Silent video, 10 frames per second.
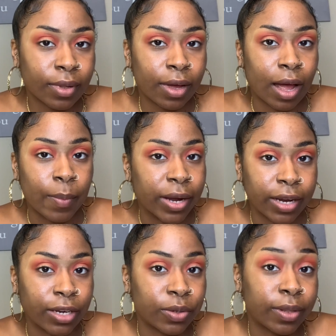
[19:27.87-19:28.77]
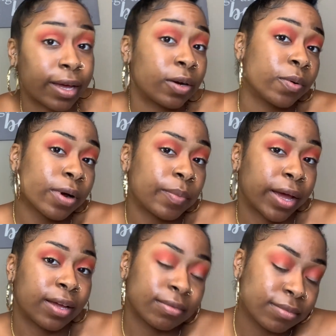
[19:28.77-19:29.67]
I might not do that, or I
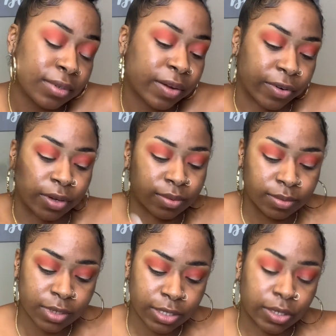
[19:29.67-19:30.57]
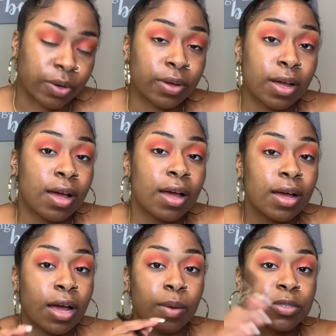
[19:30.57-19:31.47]
might, never know. So
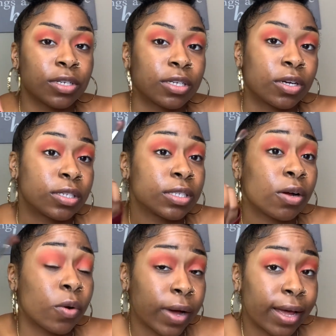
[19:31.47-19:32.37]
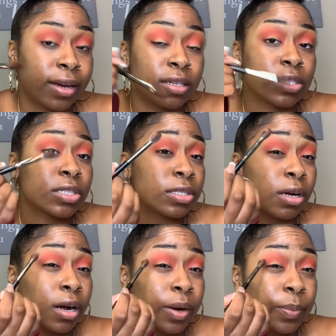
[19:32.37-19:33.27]
I'm just gonna go ahead and
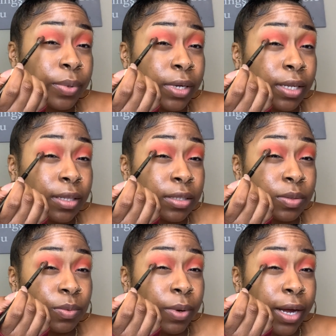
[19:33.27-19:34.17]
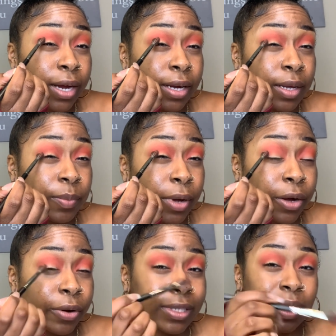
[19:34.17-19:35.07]
start putting this right in my
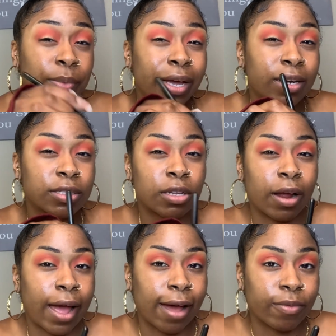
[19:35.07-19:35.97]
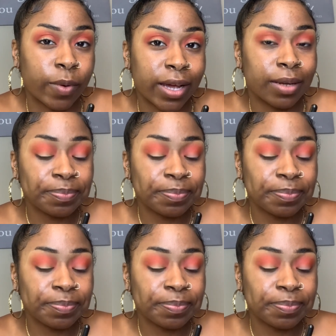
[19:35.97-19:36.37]
crease. I'm gonna kind of start halfway